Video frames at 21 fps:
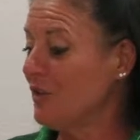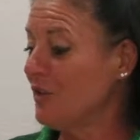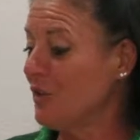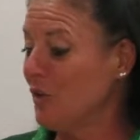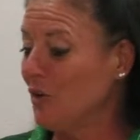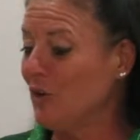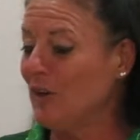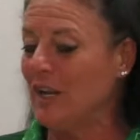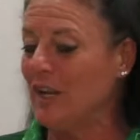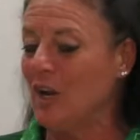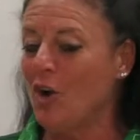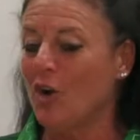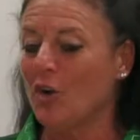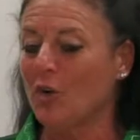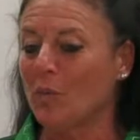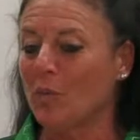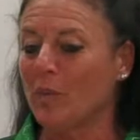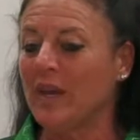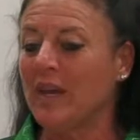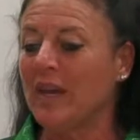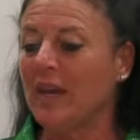you earlier
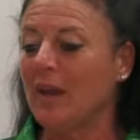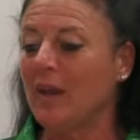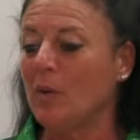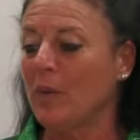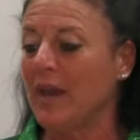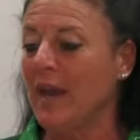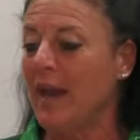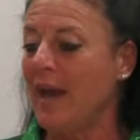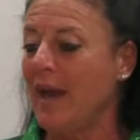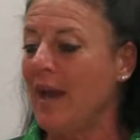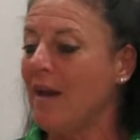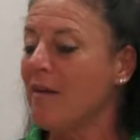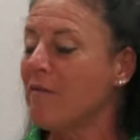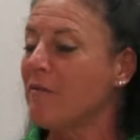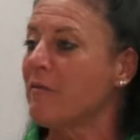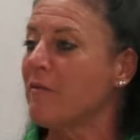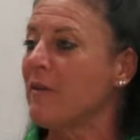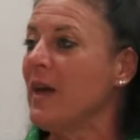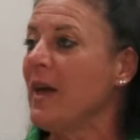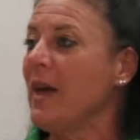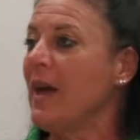on, we have
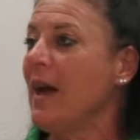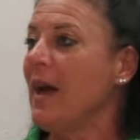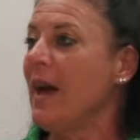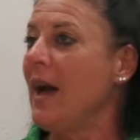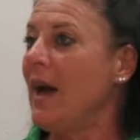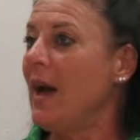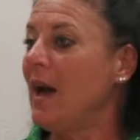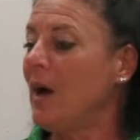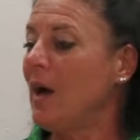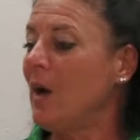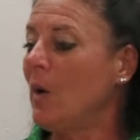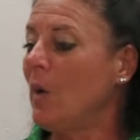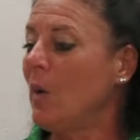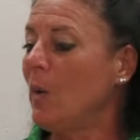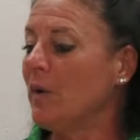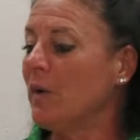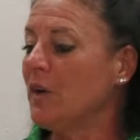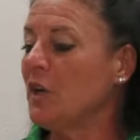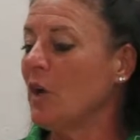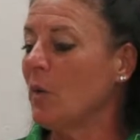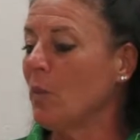
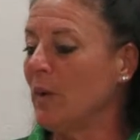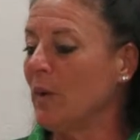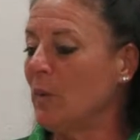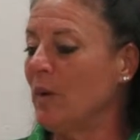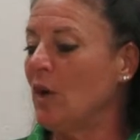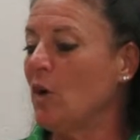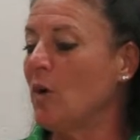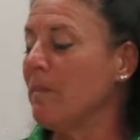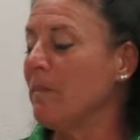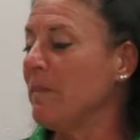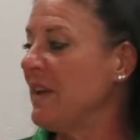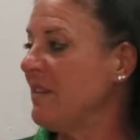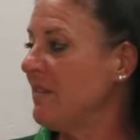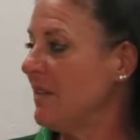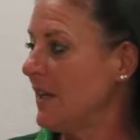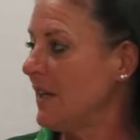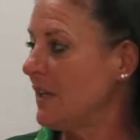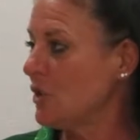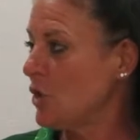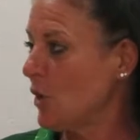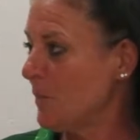our, you know, when we compete in
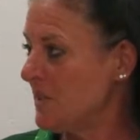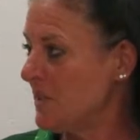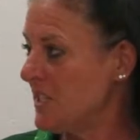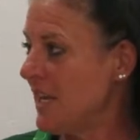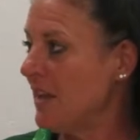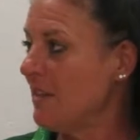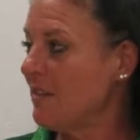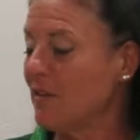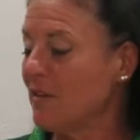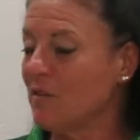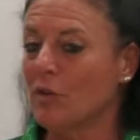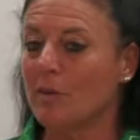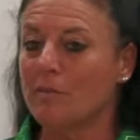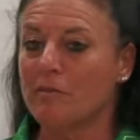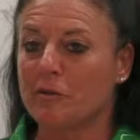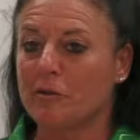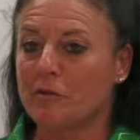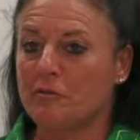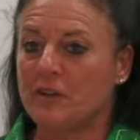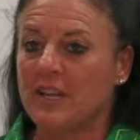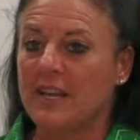our top 10s and top
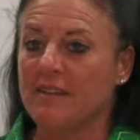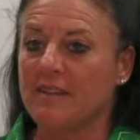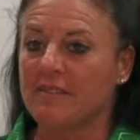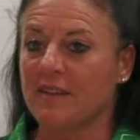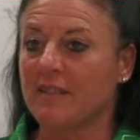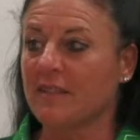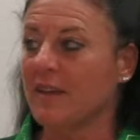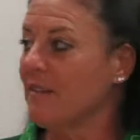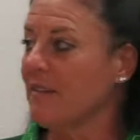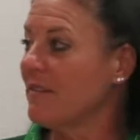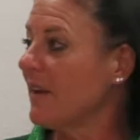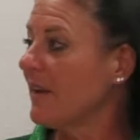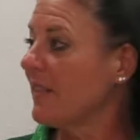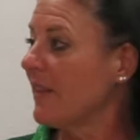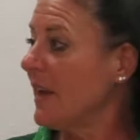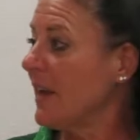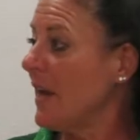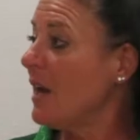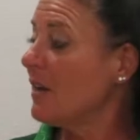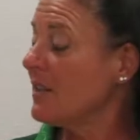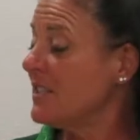15s and things like
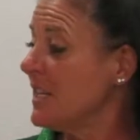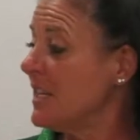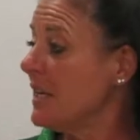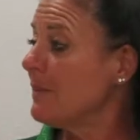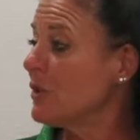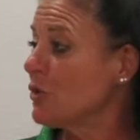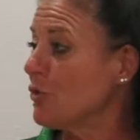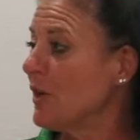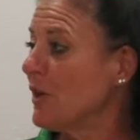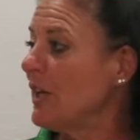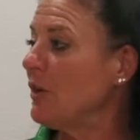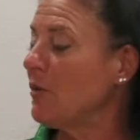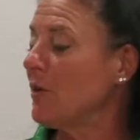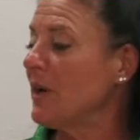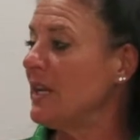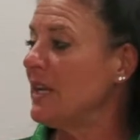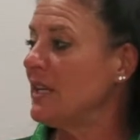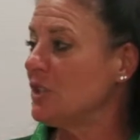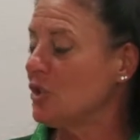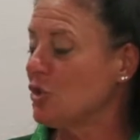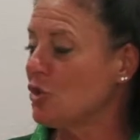that, our team is really,
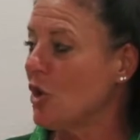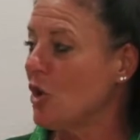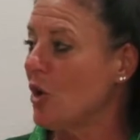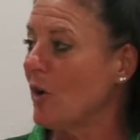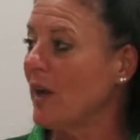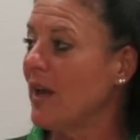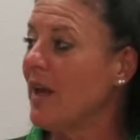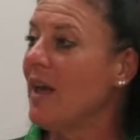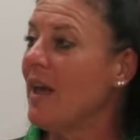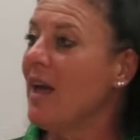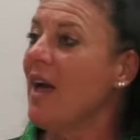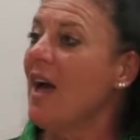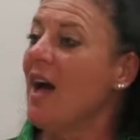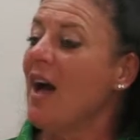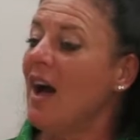really strong. Yeah.